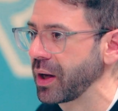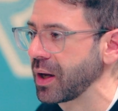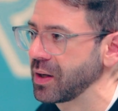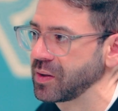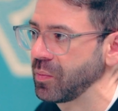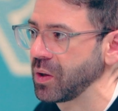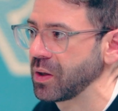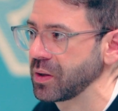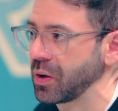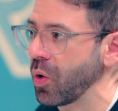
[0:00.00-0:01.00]
like
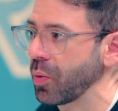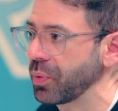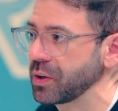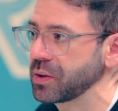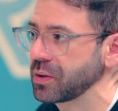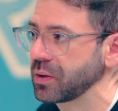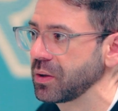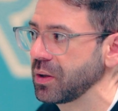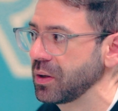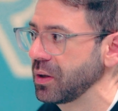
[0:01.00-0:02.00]
SMEs and corporates,
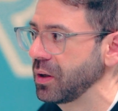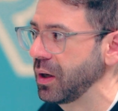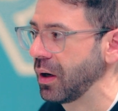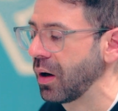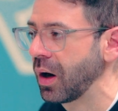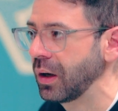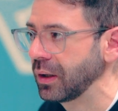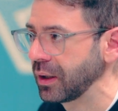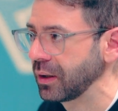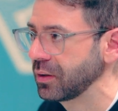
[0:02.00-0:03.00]
and
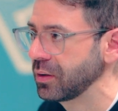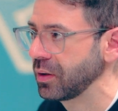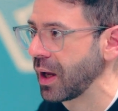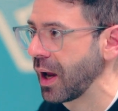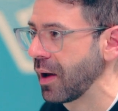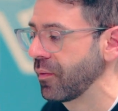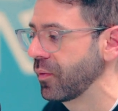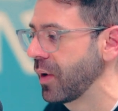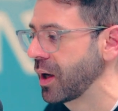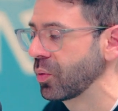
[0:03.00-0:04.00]
hardly do they have
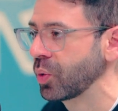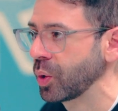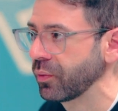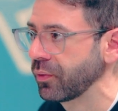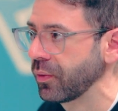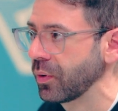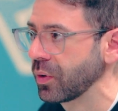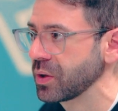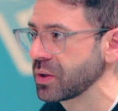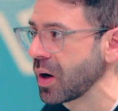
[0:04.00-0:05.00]
any room
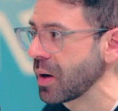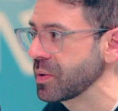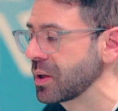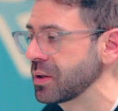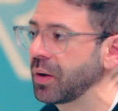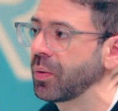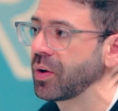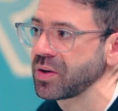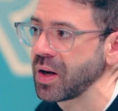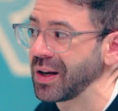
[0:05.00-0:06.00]
for startups because they don't
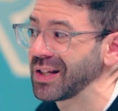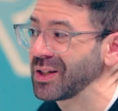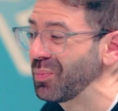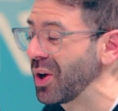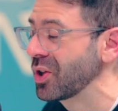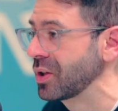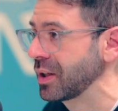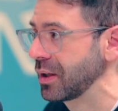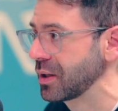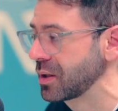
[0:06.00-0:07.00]
understand it, especially
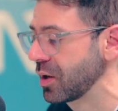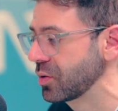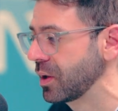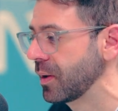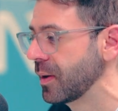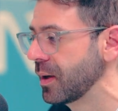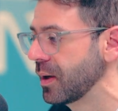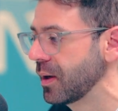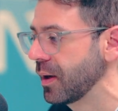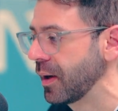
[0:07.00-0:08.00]
in this country.
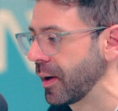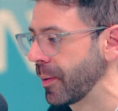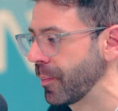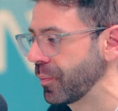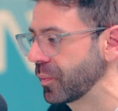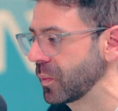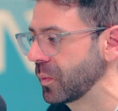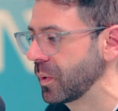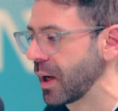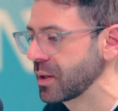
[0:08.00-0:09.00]

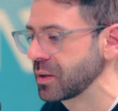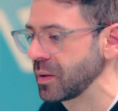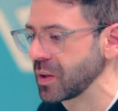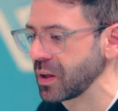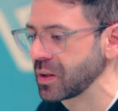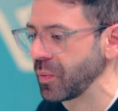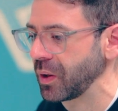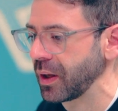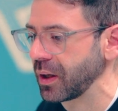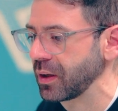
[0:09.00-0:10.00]
That seems like
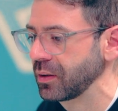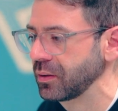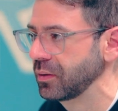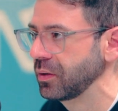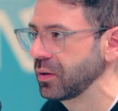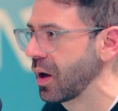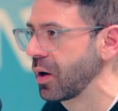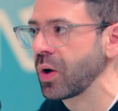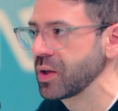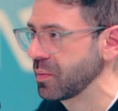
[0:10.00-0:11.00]
something like a
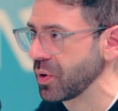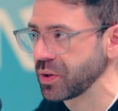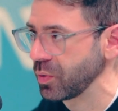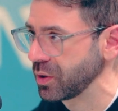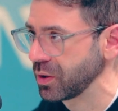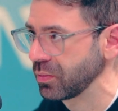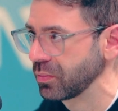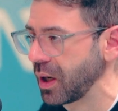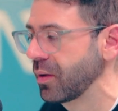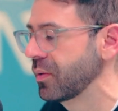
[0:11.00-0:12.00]
crazy person would do.
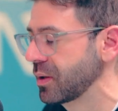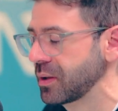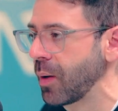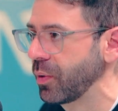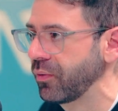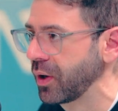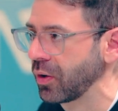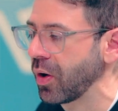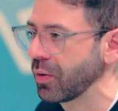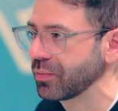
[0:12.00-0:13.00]
And I would
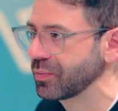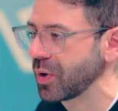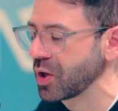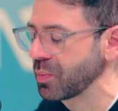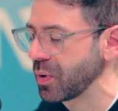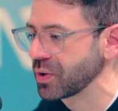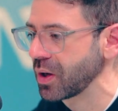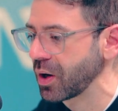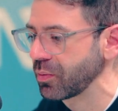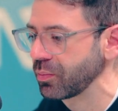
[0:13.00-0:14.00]
figure all entrepreneurs
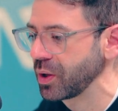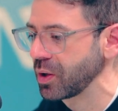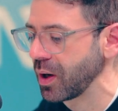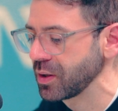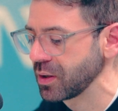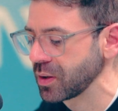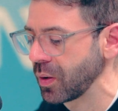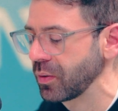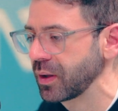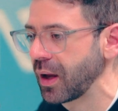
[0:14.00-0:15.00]
are pretty crazy.
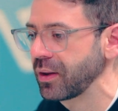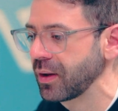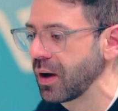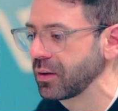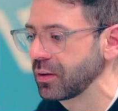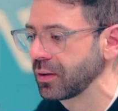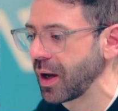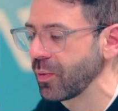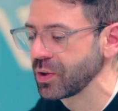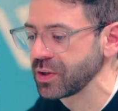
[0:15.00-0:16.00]
So I thought
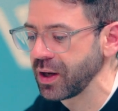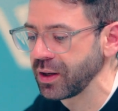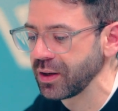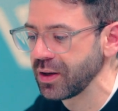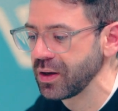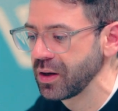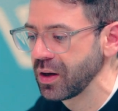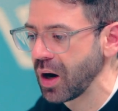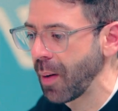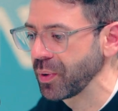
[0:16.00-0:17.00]
that was a
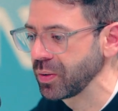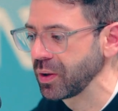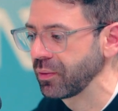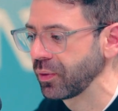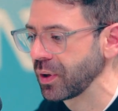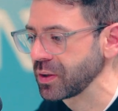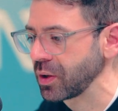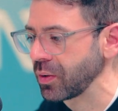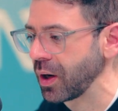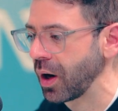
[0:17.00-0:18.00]
opportunity for us to
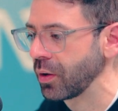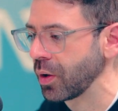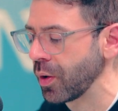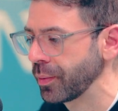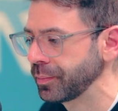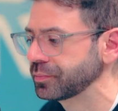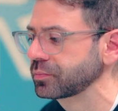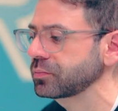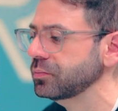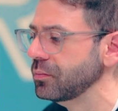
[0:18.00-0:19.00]
create our own
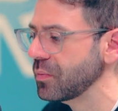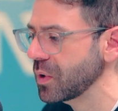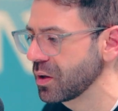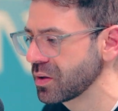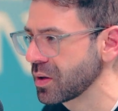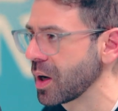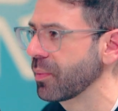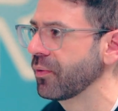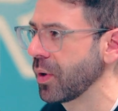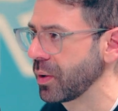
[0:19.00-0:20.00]

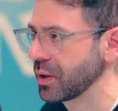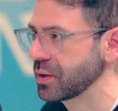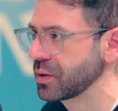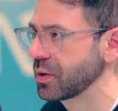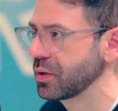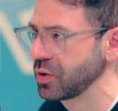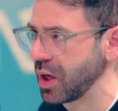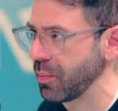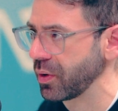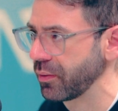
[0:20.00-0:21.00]
startup-focused
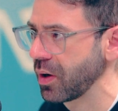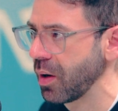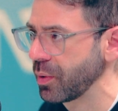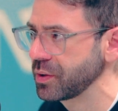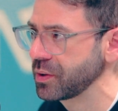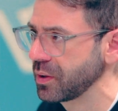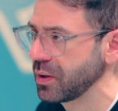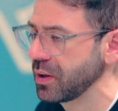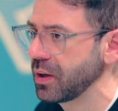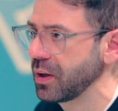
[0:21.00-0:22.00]
chamber of commerce
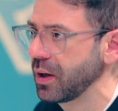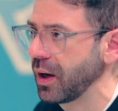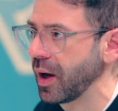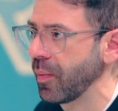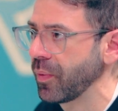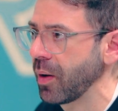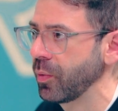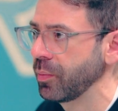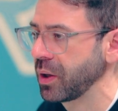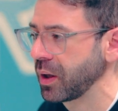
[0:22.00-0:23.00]
that
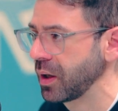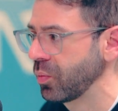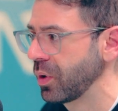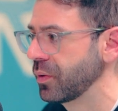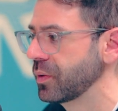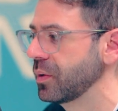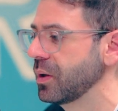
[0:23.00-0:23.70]
would begin with